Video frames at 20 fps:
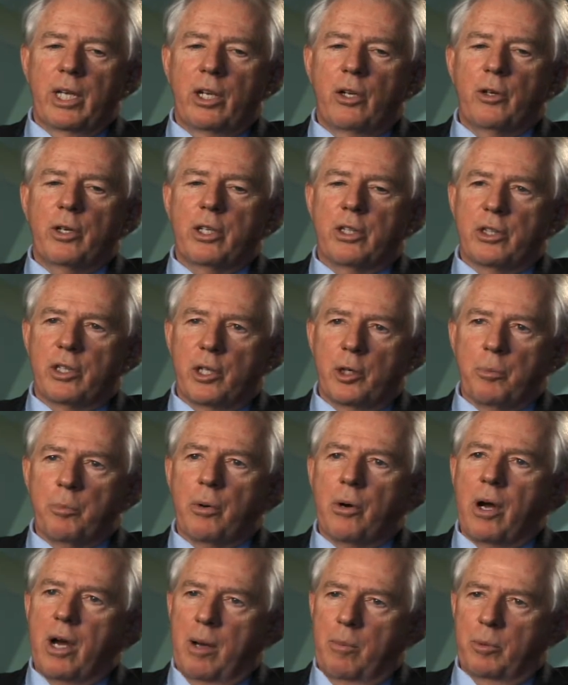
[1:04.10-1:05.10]
look at their
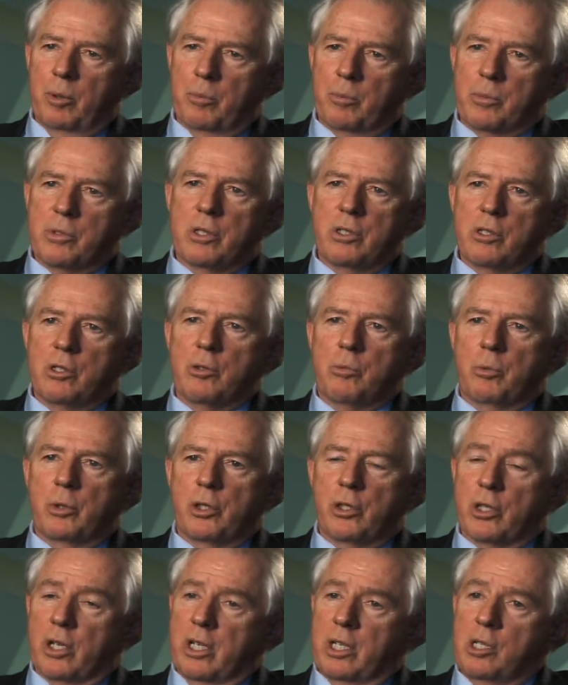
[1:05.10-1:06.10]
problems, this is what
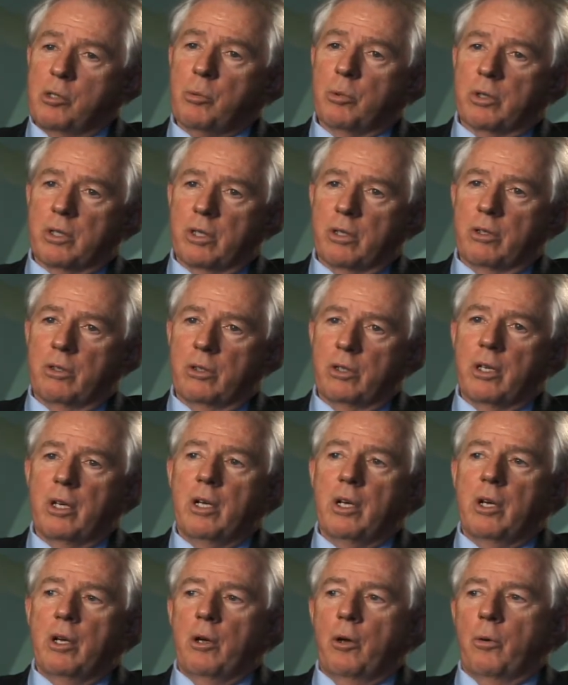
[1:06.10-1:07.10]
Chinese will tell you. Look,
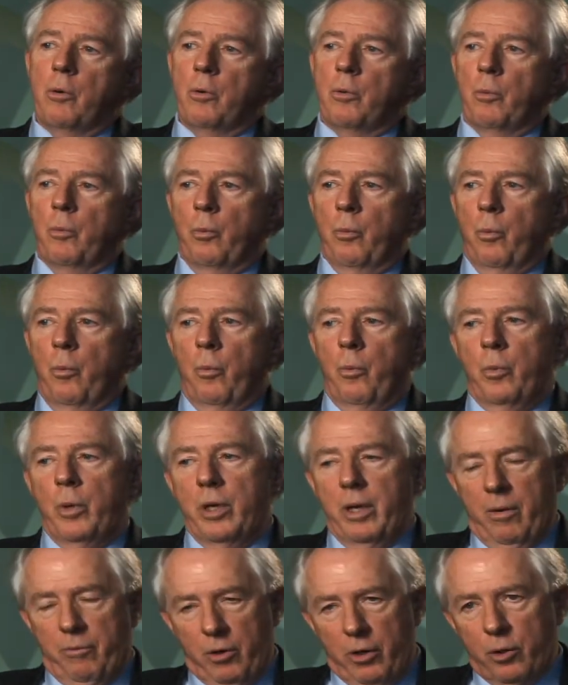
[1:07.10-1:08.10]

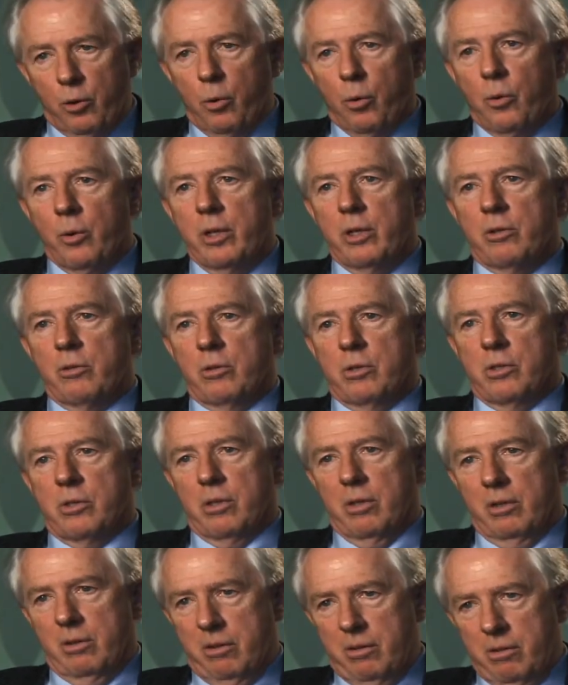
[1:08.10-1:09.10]
we have our core interests
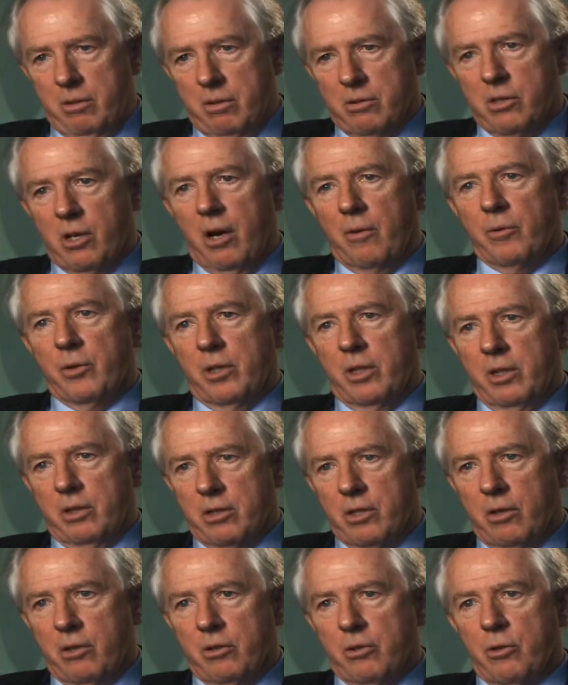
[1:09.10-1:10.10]
on sovereignty and
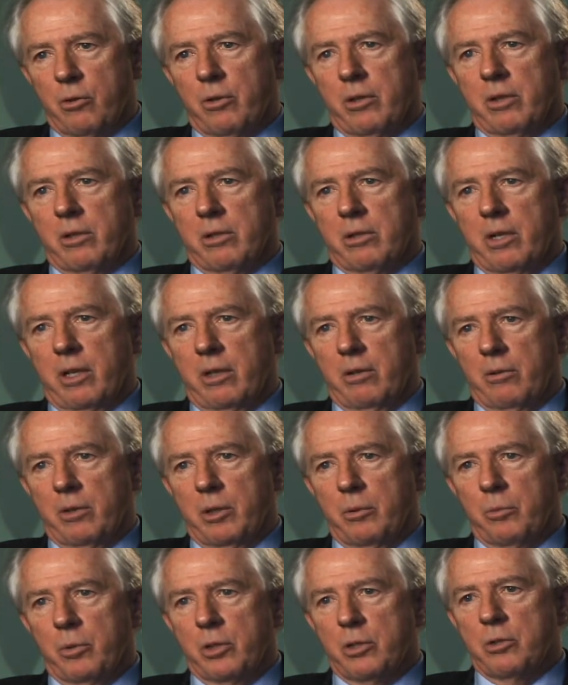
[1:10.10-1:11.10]
territorial integrity,
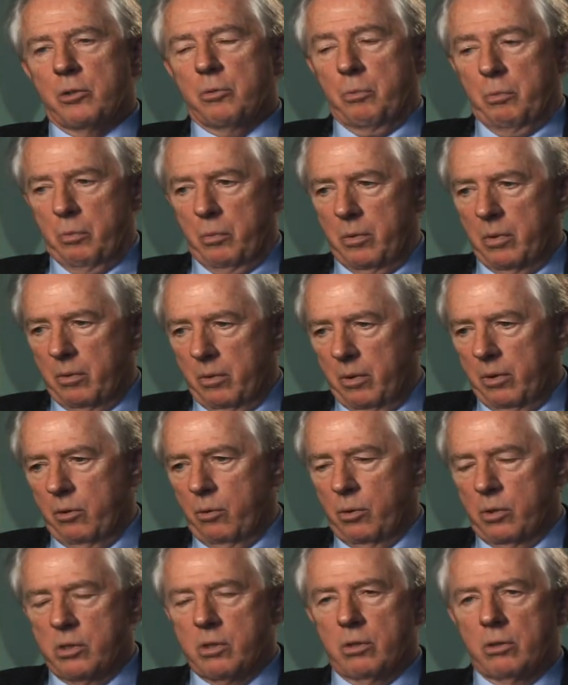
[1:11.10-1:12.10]
which of
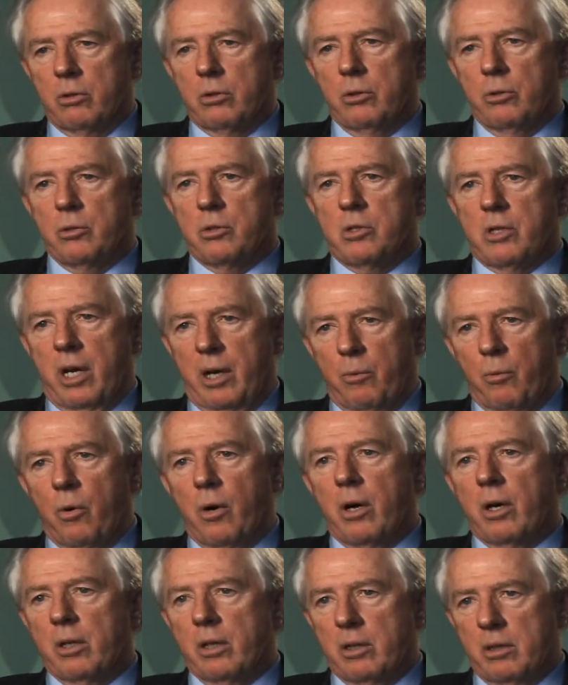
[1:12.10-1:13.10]
course includes
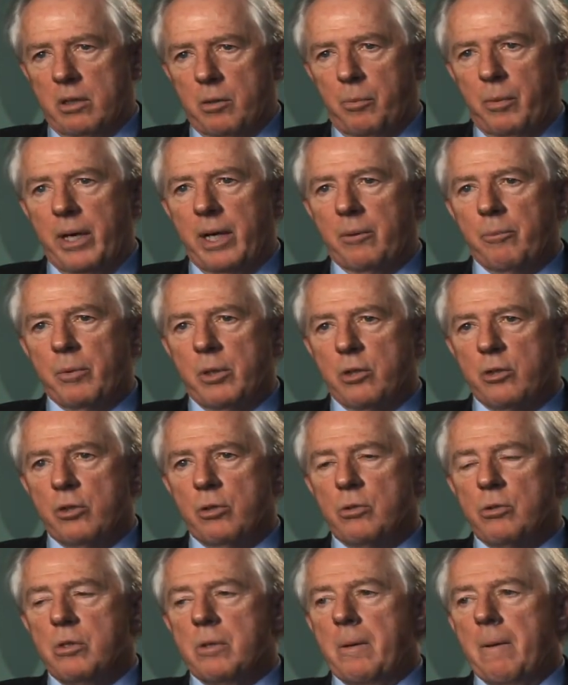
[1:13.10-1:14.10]
Taiwan and Tibet
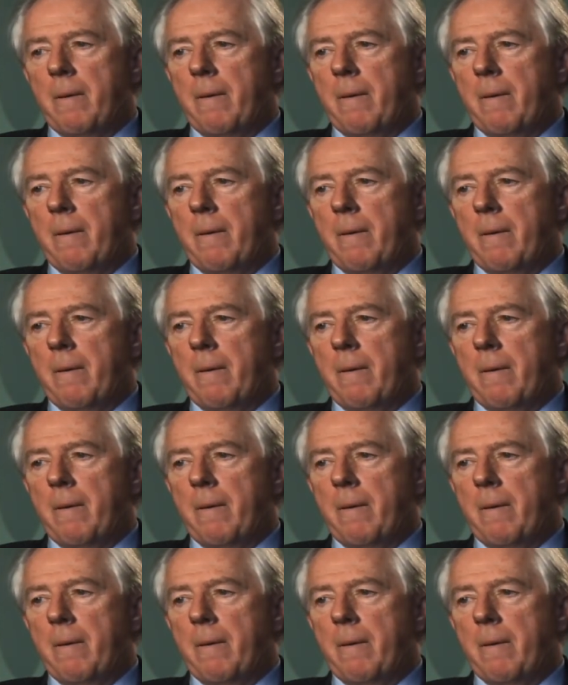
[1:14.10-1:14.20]
issues.